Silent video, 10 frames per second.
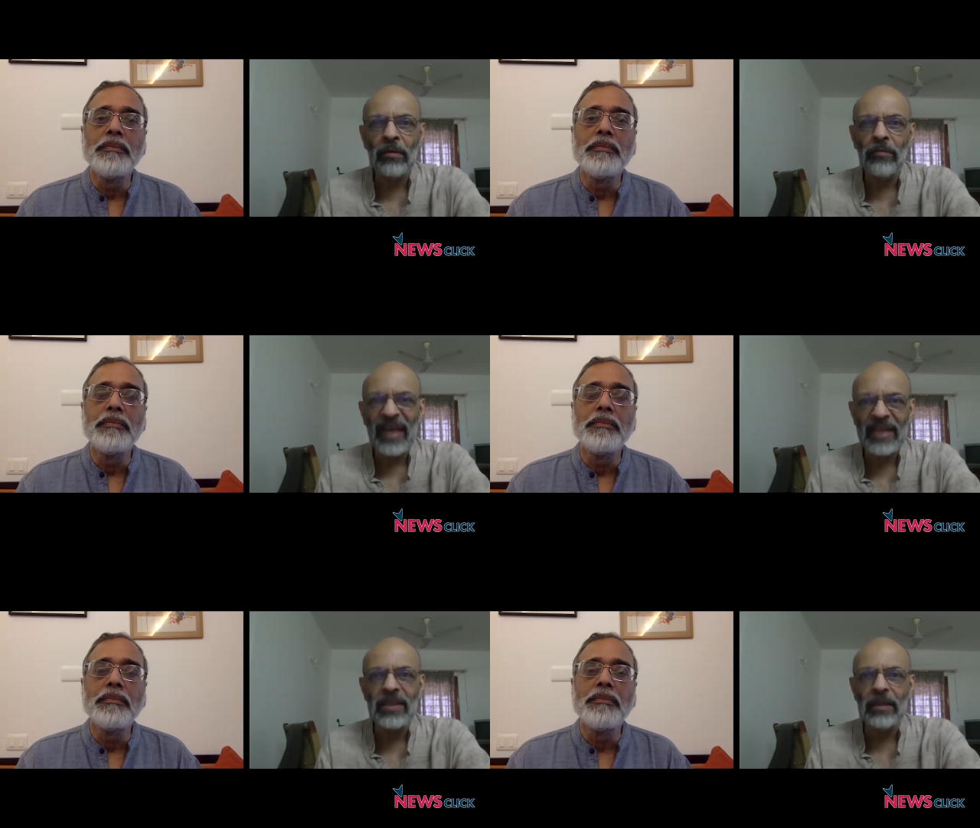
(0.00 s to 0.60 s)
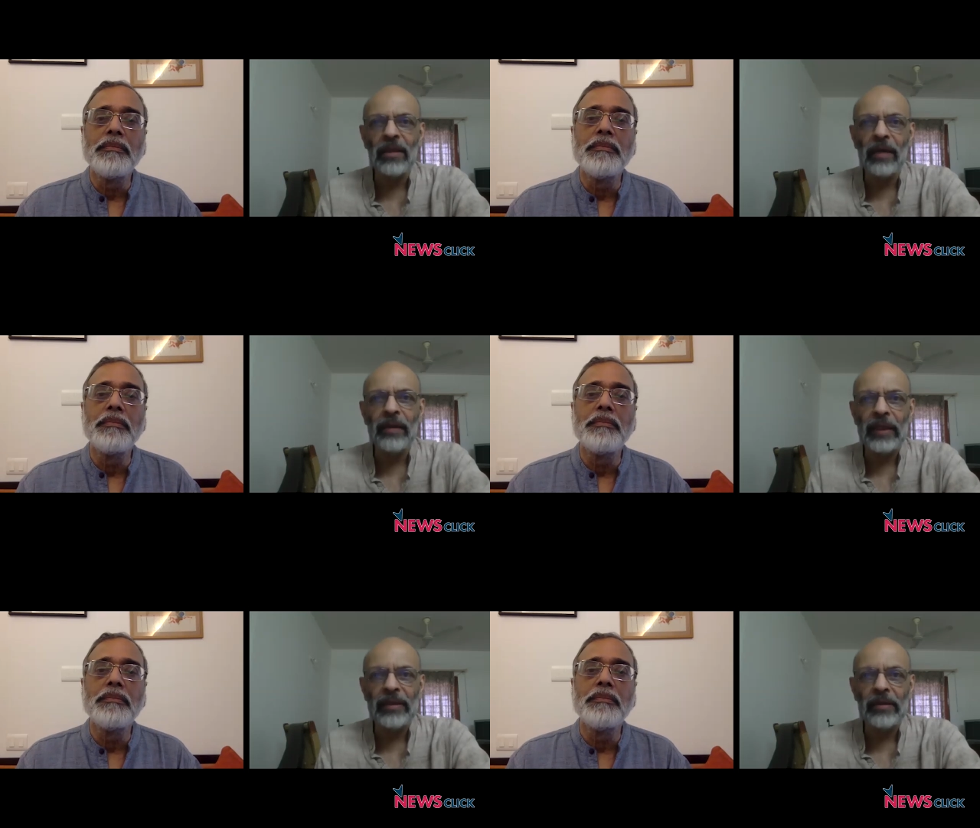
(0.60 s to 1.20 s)
Speaker 1: vaccine currently
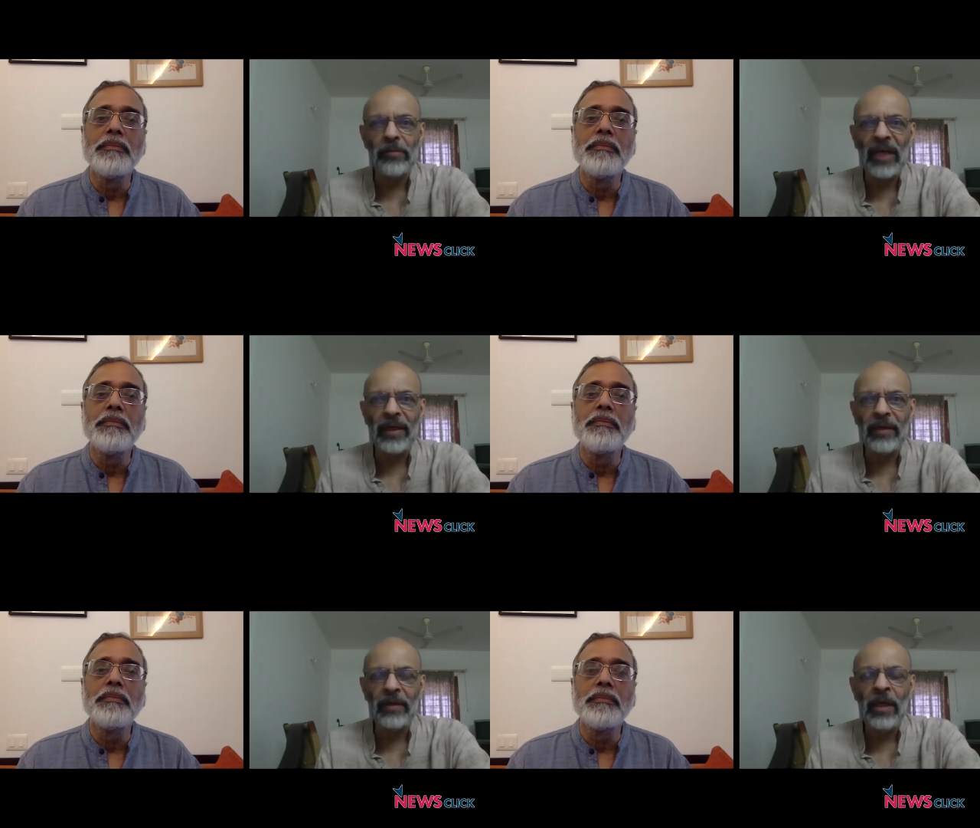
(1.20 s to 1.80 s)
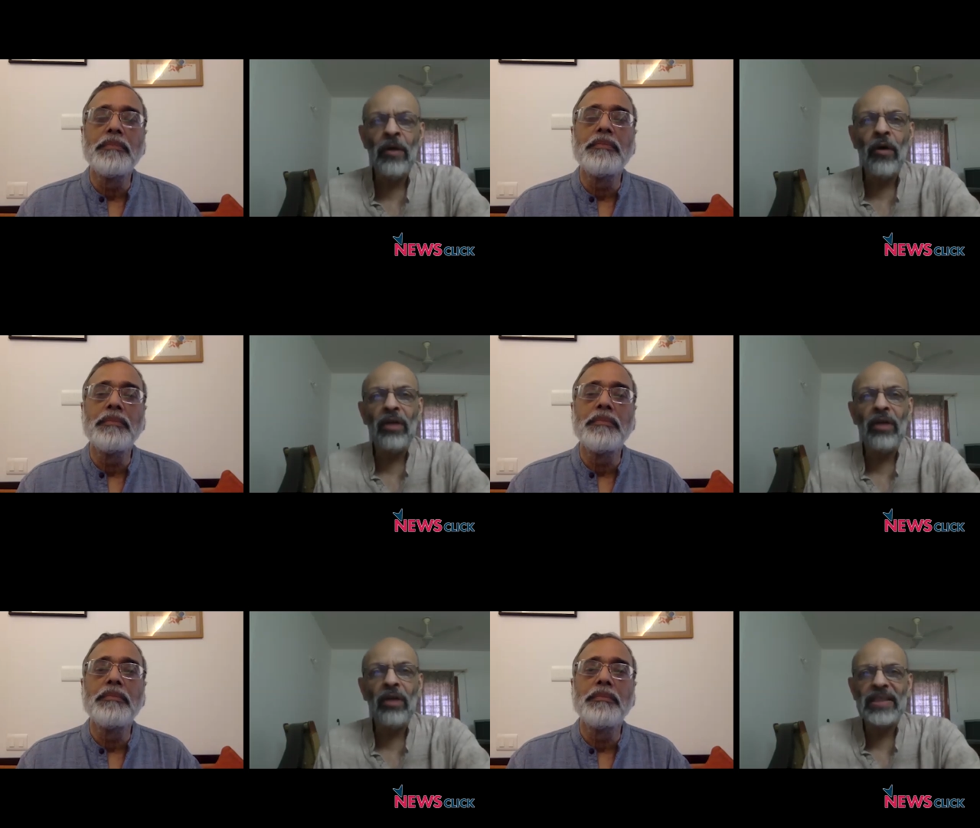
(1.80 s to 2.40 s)
in the market. All
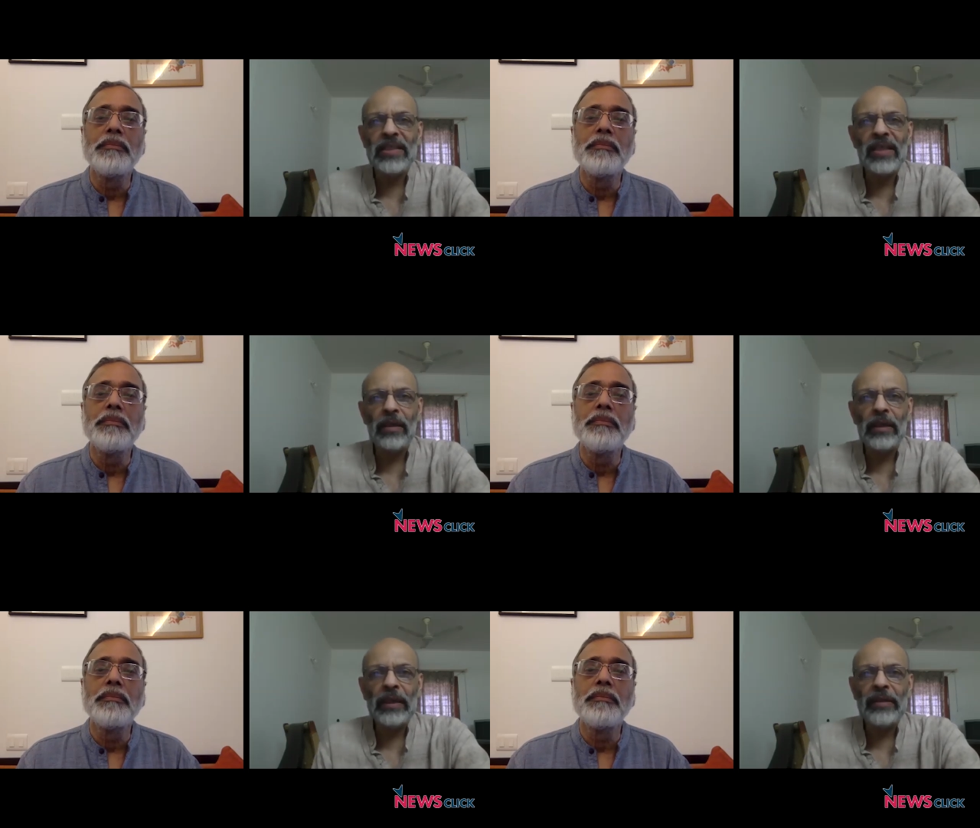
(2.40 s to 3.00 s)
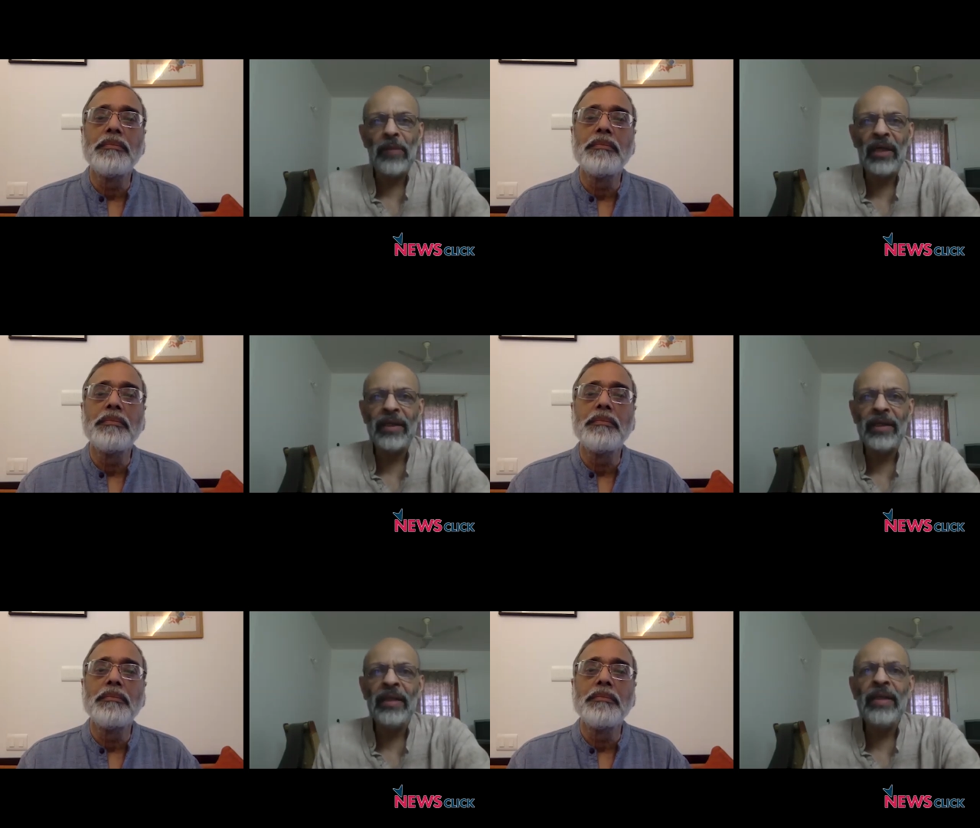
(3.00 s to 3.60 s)
vaccines currently in the market
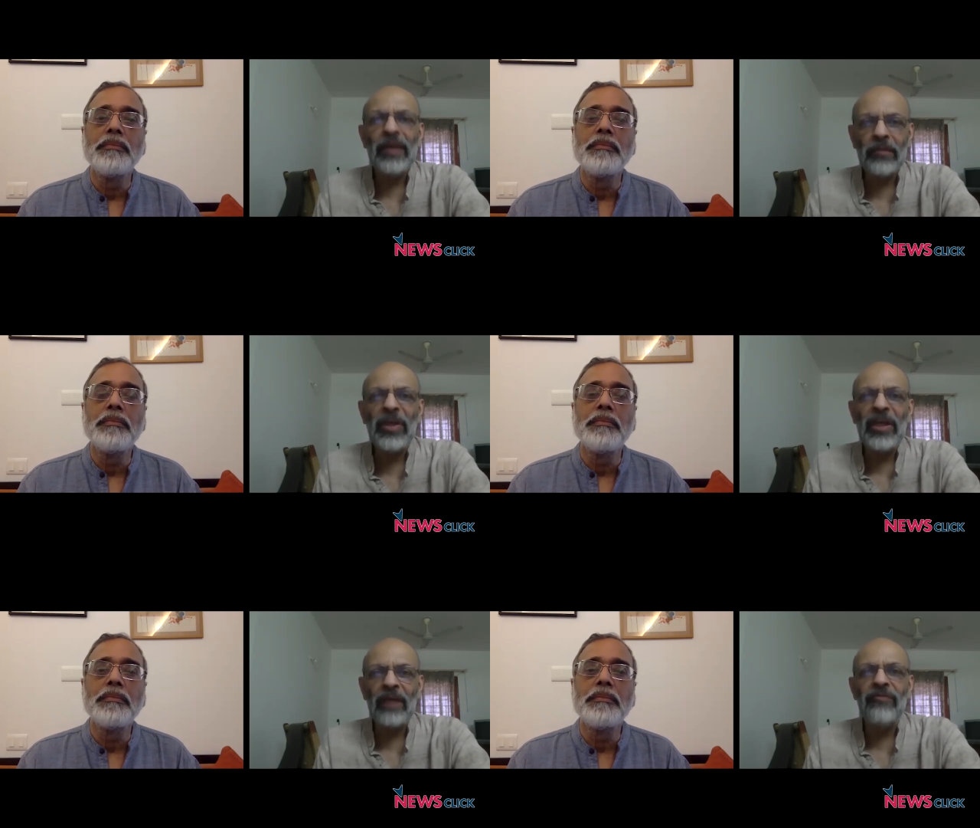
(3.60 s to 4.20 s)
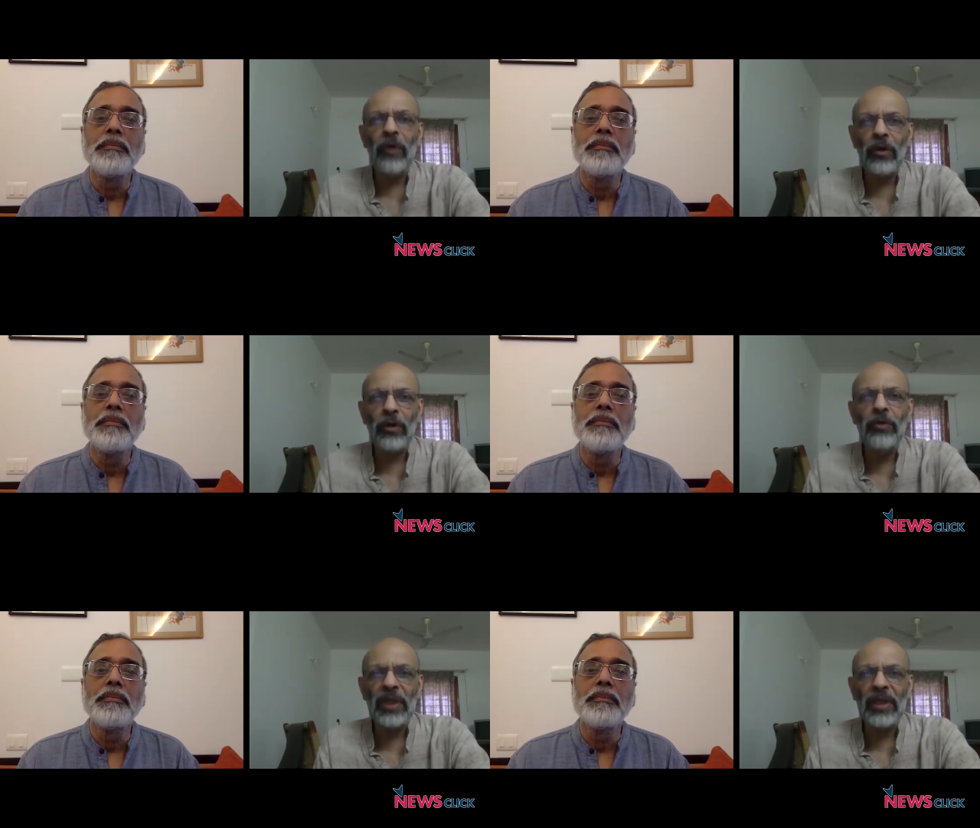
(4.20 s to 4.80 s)
have, be, have followed the
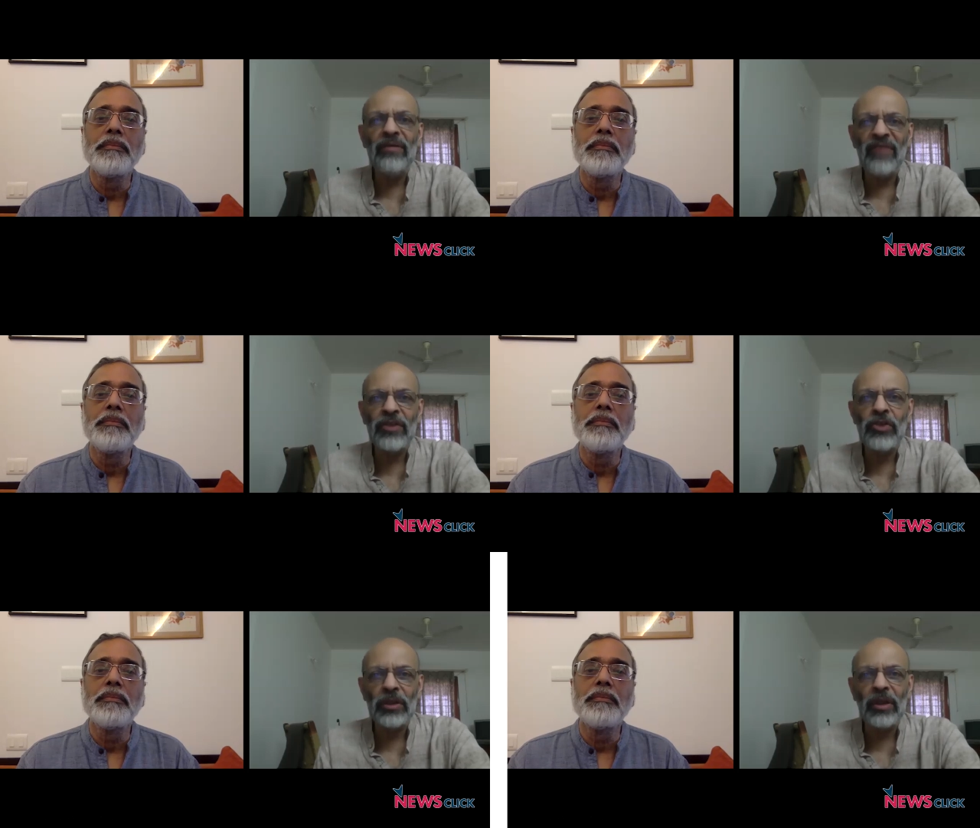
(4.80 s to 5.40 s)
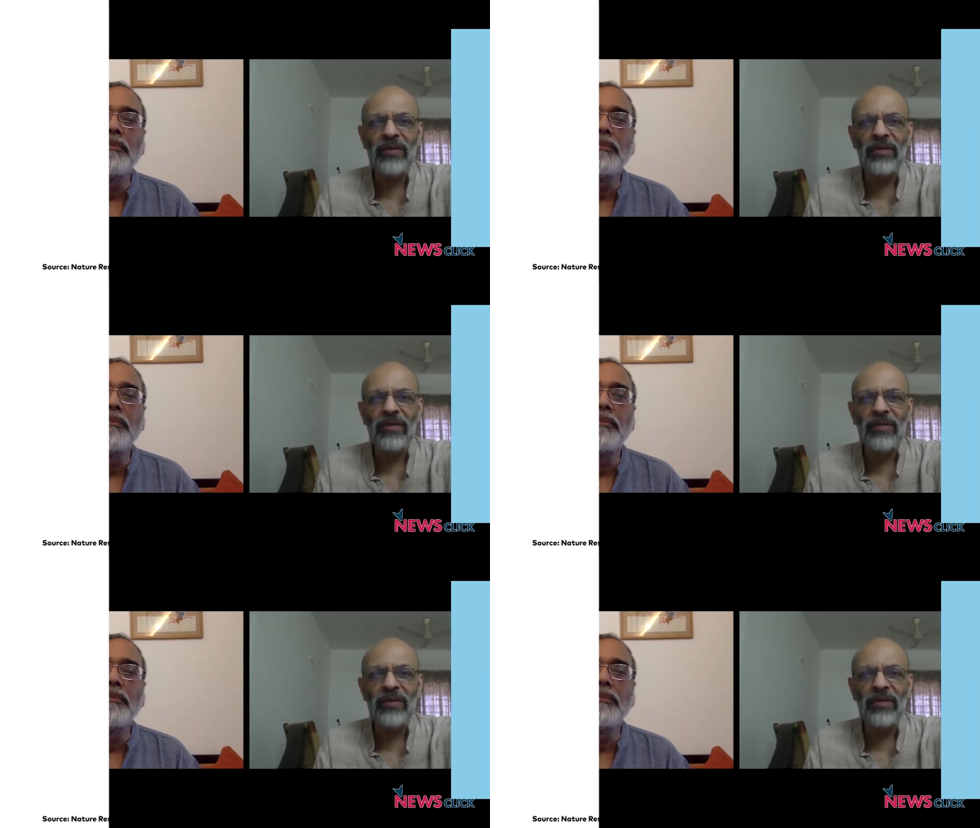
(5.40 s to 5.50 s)
conventional